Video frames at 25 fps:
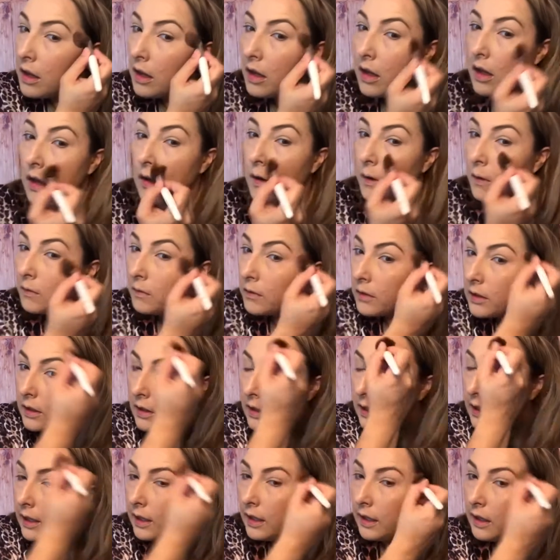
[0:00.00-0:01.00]

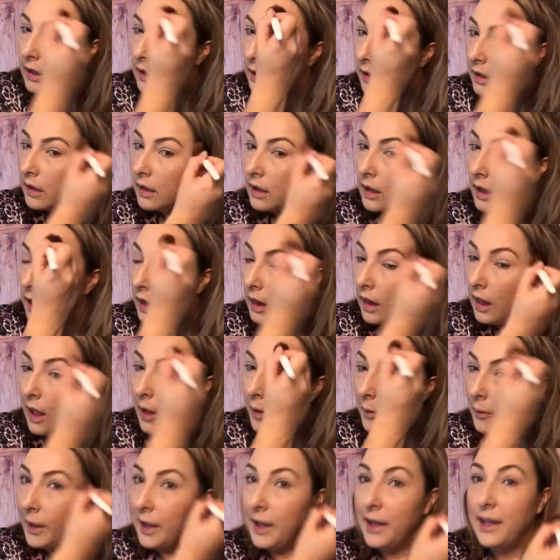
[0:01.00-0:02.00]
overly
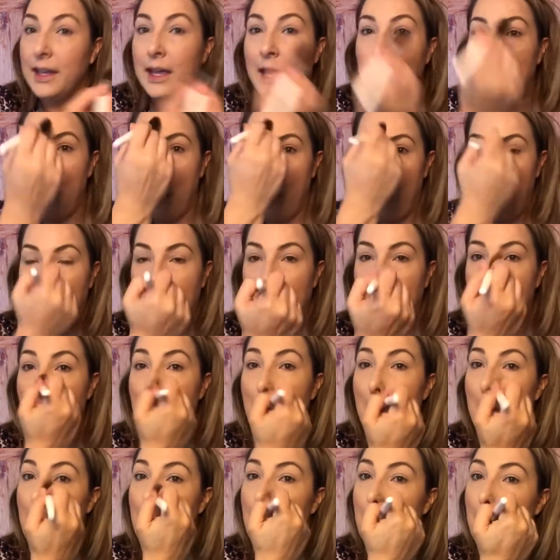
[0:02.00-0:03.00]
glowing.
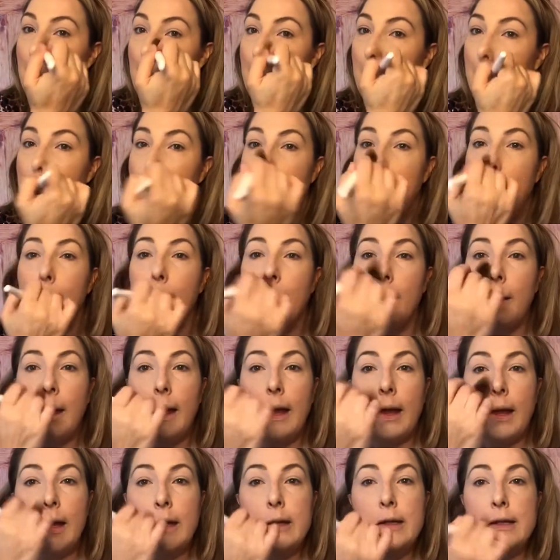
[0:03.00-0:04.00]

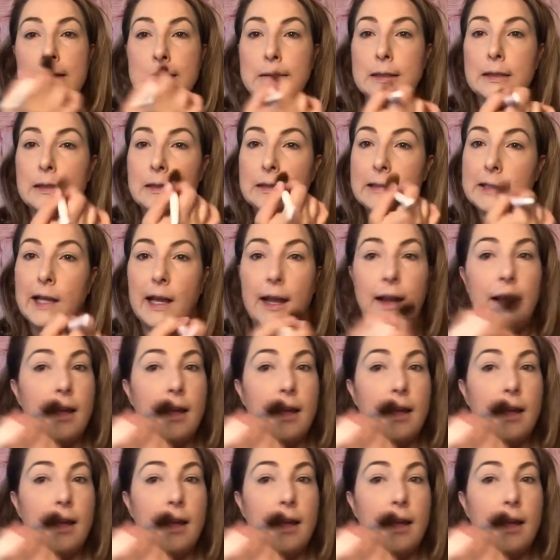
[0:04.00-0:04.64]
Like, it just looks like